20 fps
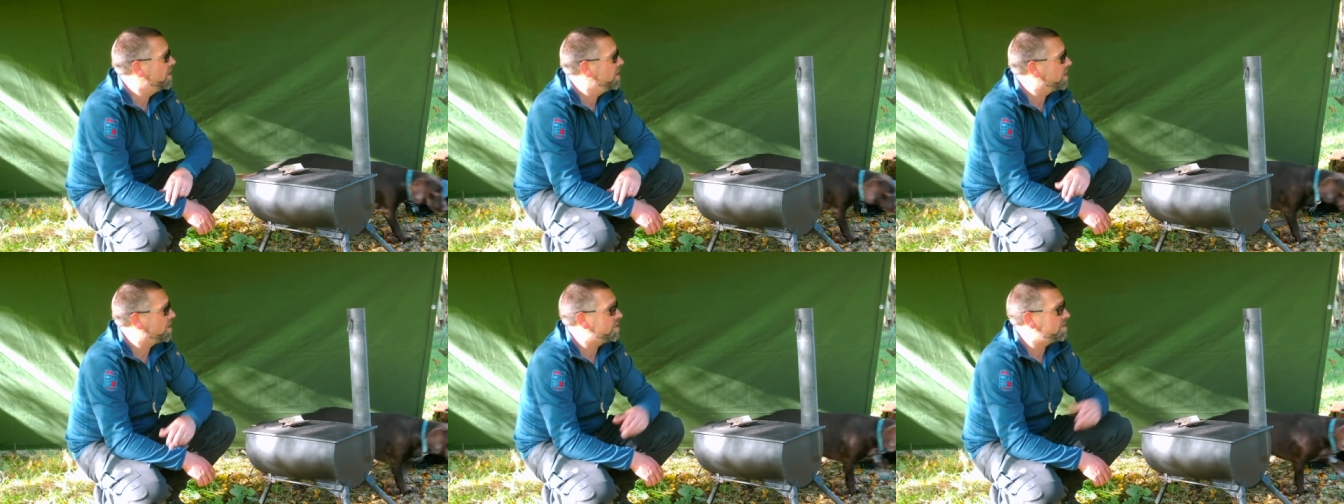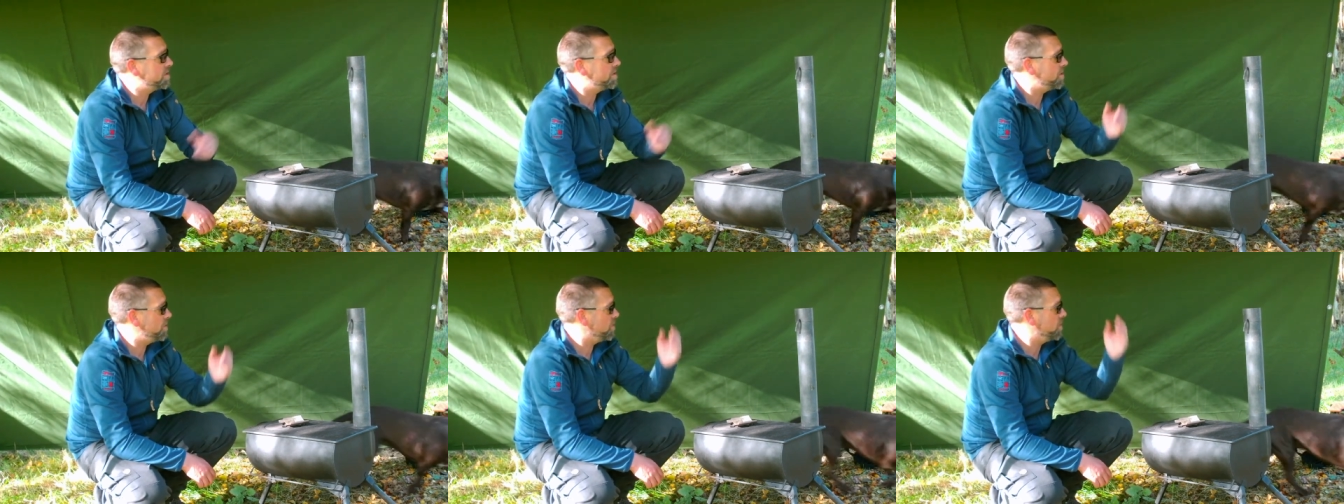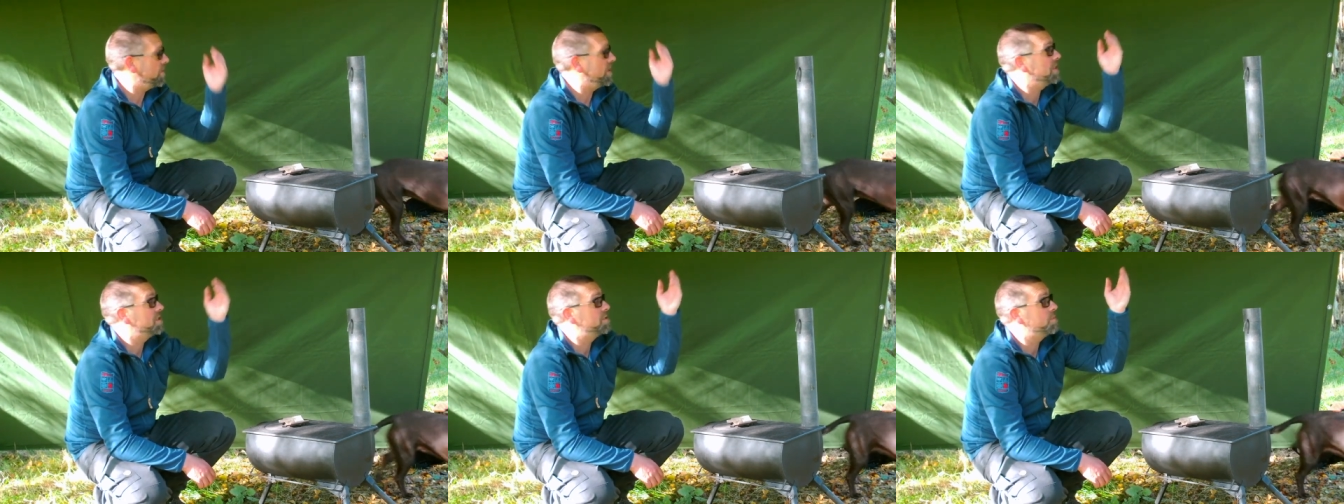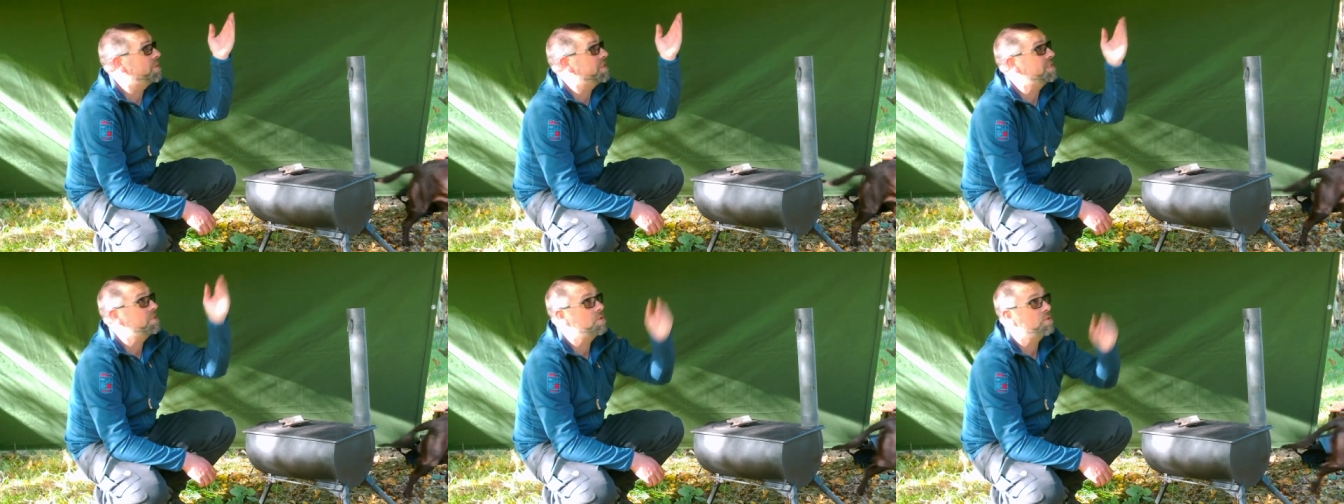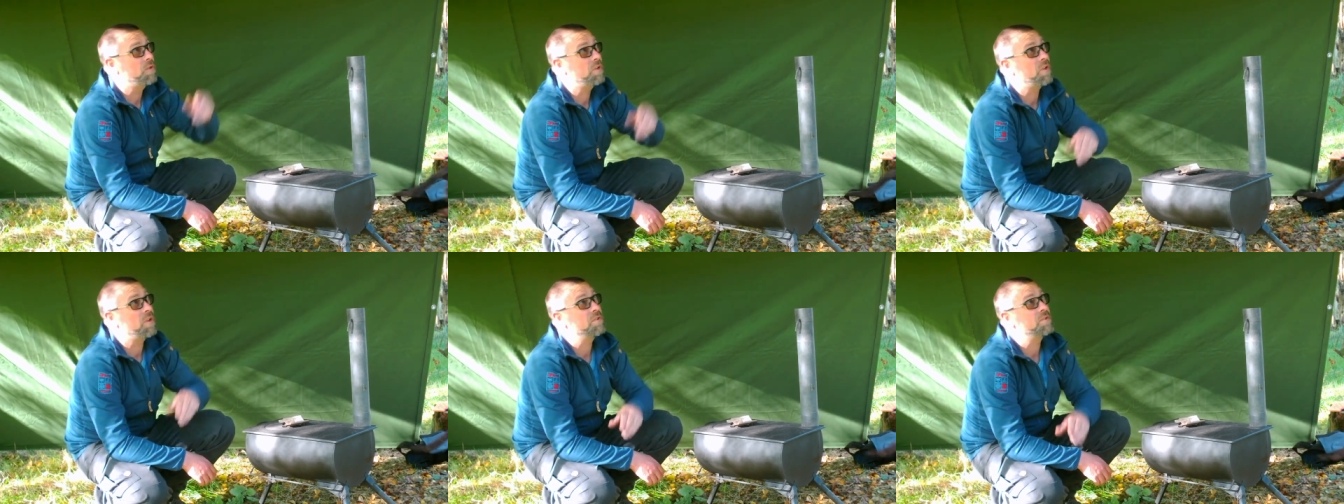because I don't want that to be
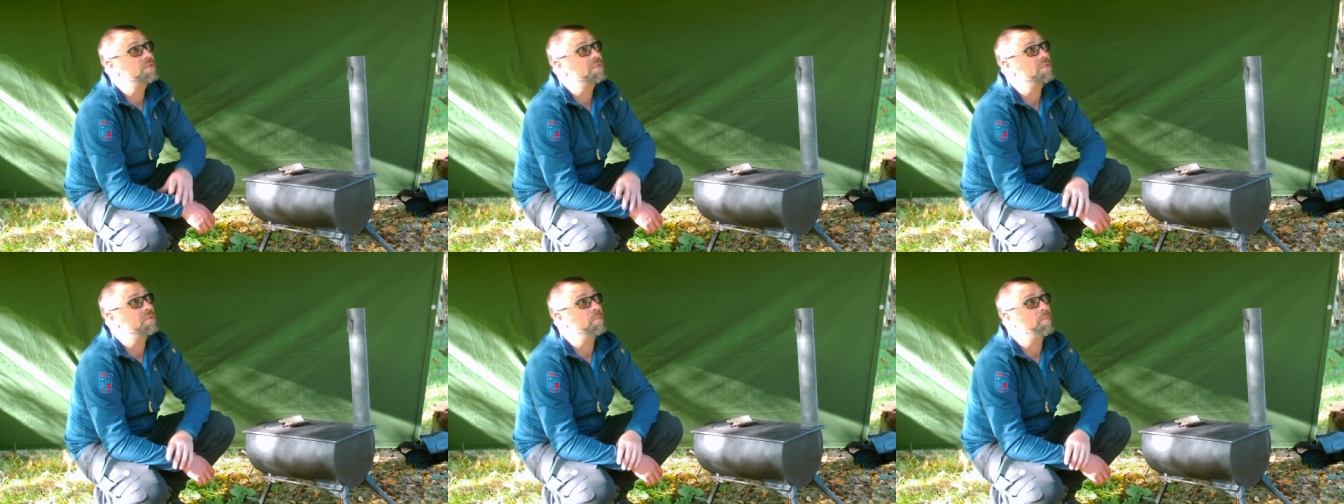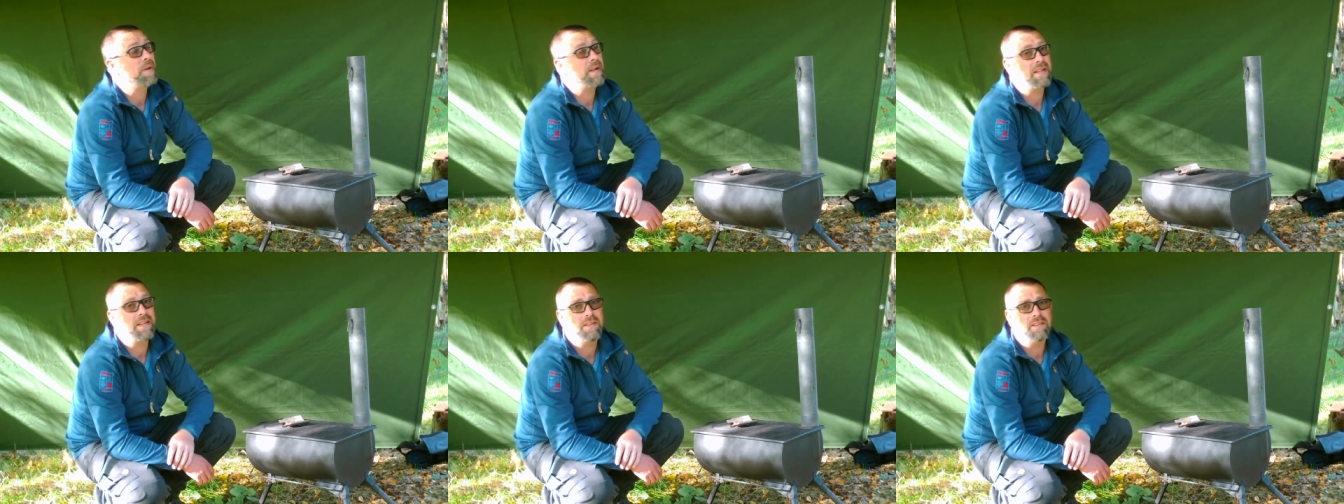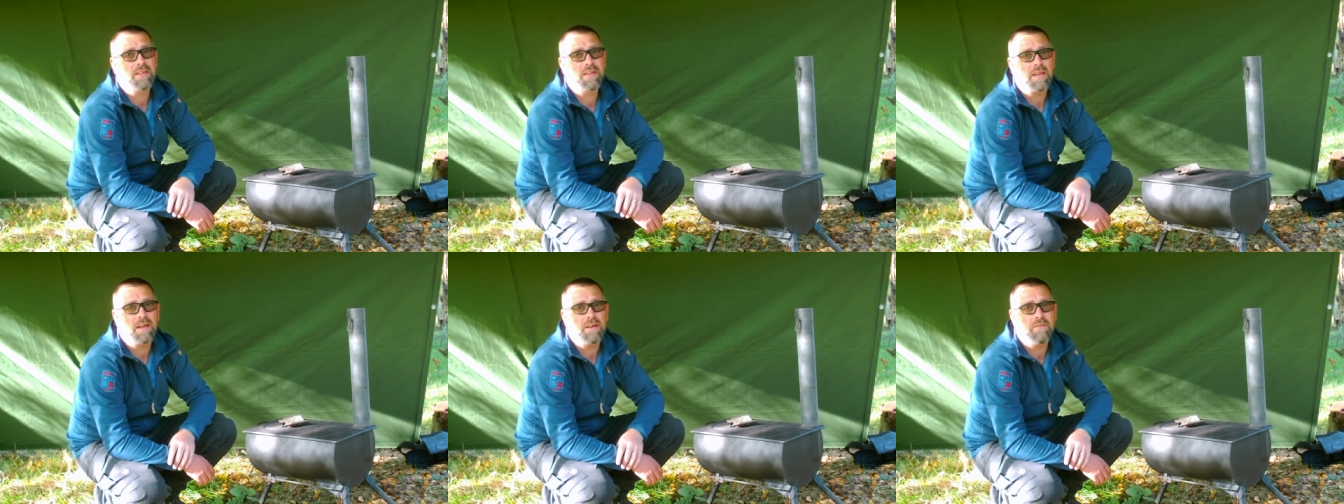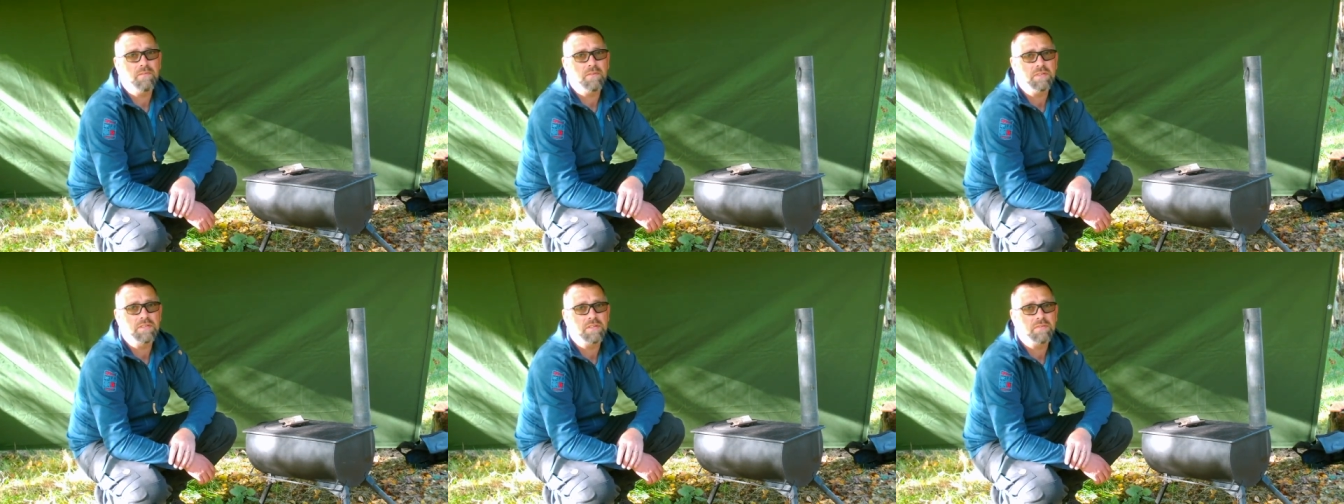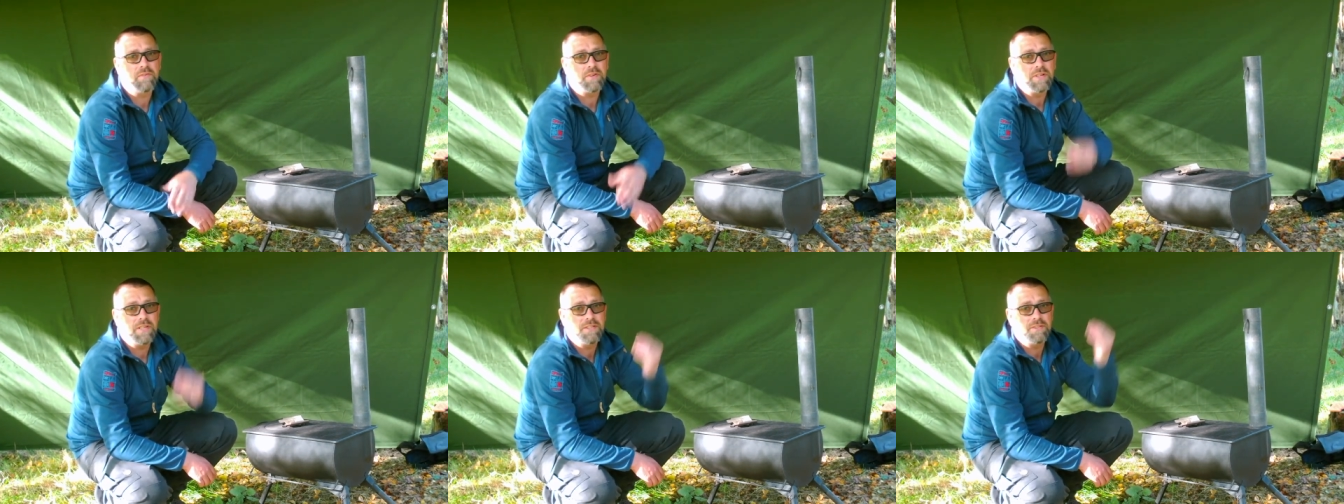too close to the back of the canvas
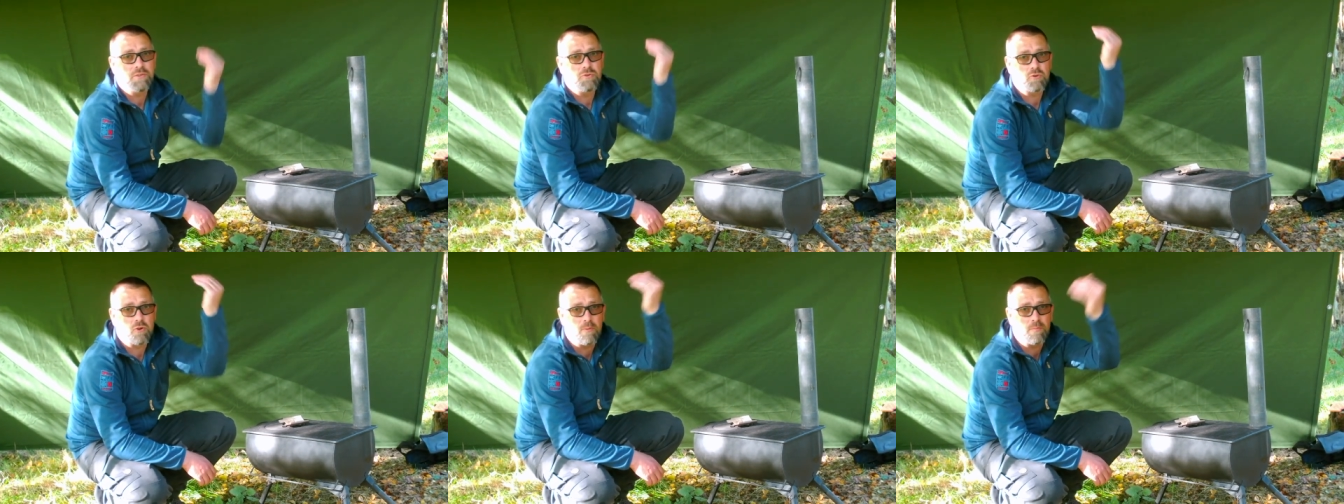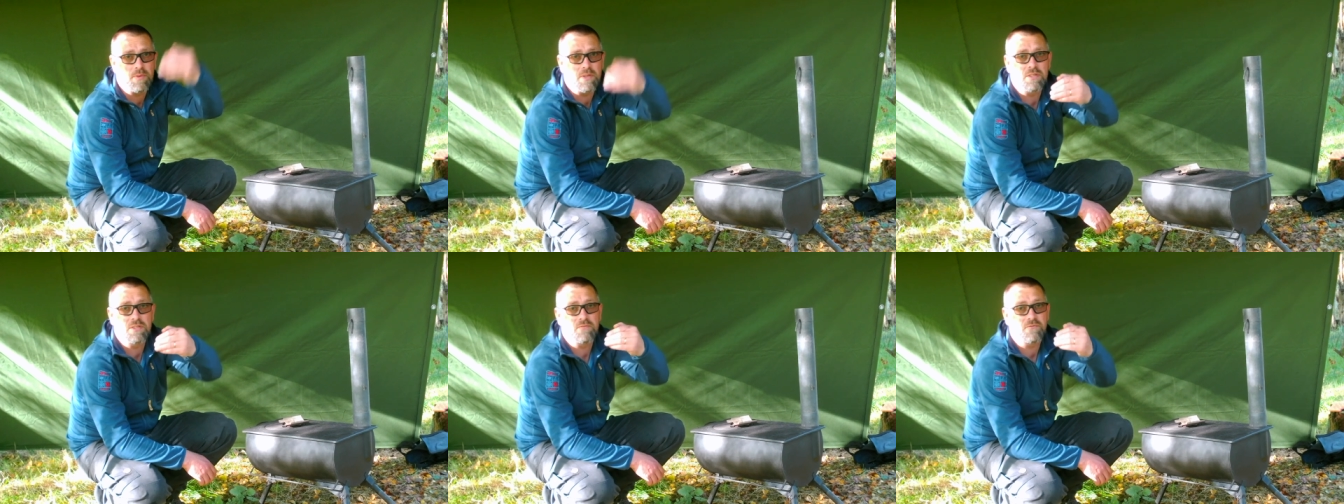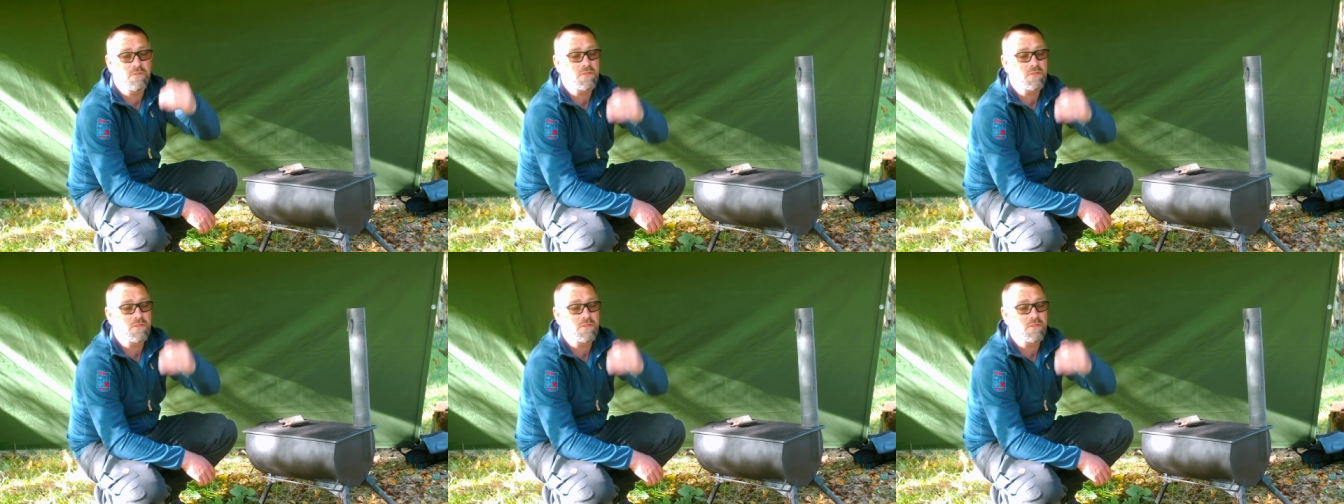if I need to drop this